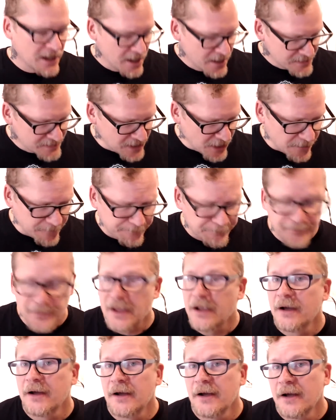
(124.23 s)
So,
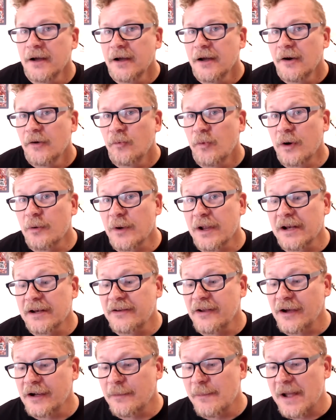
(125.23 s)
what are we going to
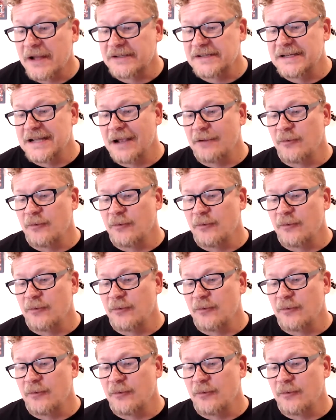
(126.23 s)
talk about today?